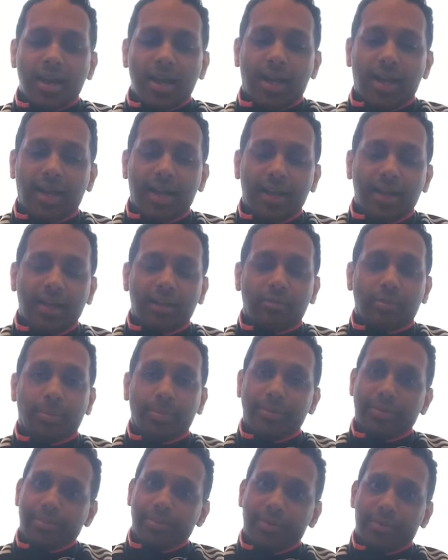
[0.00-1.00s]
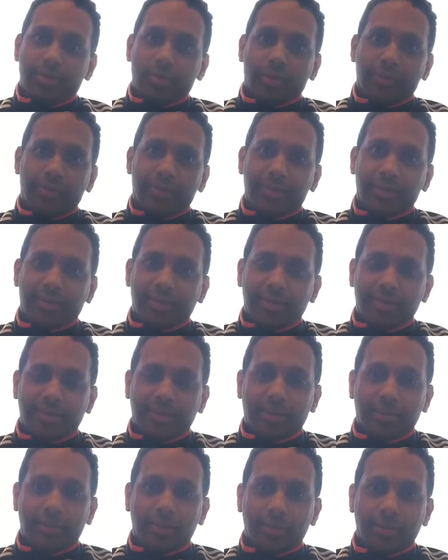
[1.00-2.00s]
Robin Smith won
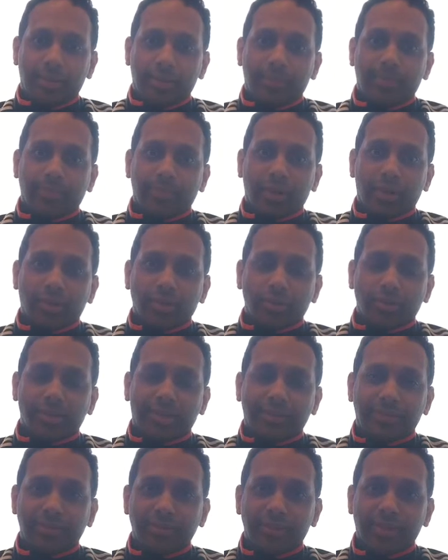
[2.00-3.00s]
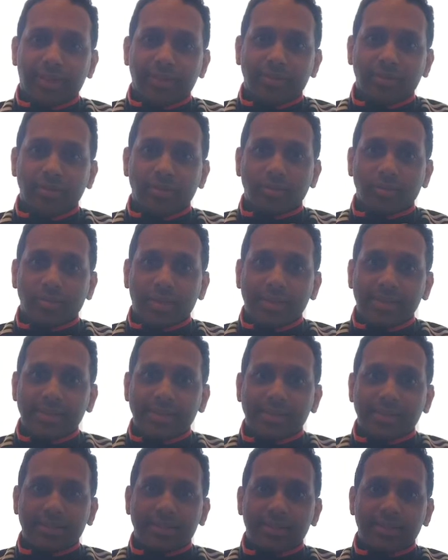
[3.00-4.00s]
67 at Old Trafford against the
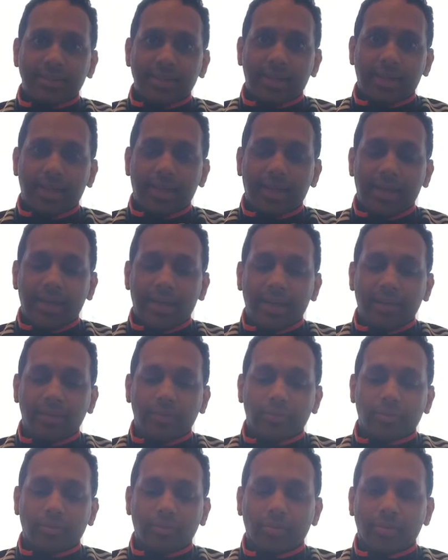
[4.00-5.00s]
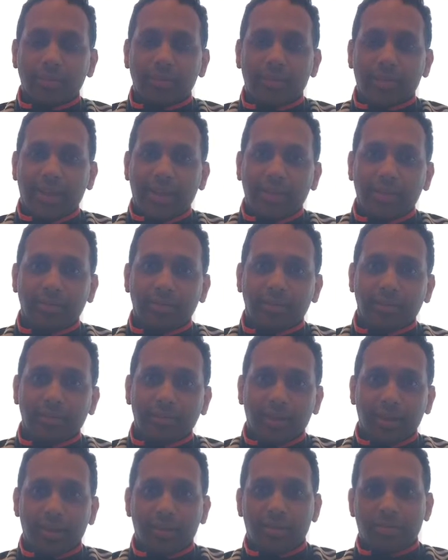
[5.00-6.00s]
Australians. And of course Hussain's
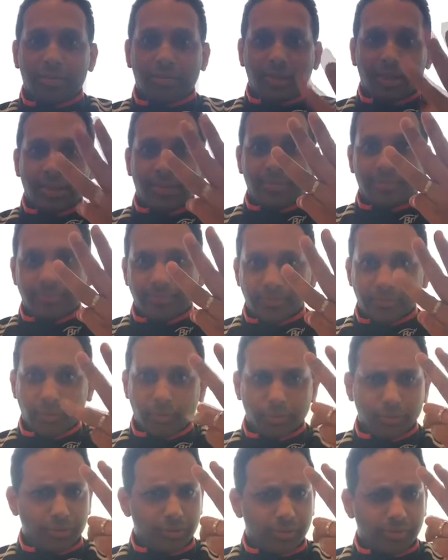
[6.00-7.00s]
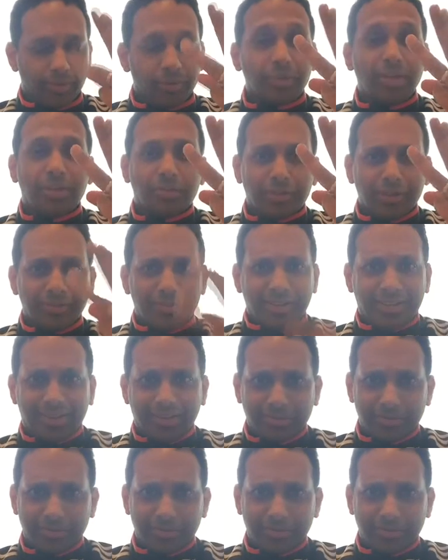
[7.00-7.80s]
three-fingered